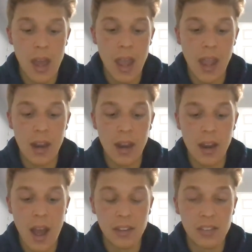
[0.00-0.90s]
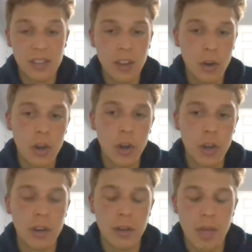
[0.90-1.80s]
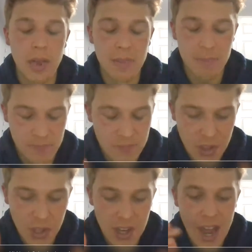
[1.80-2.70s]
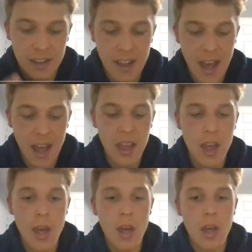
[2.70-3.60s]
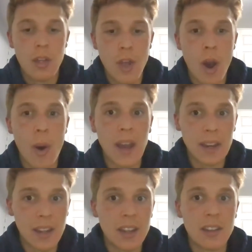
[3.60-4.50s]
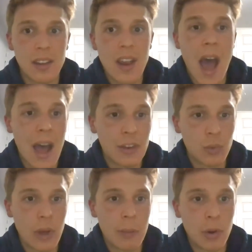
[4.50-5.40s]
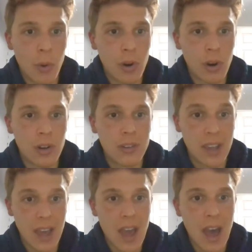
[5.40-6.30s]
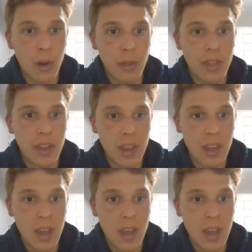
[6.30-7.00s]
And I still couldn't like connect that, no, I need to not swim in order to get healthy.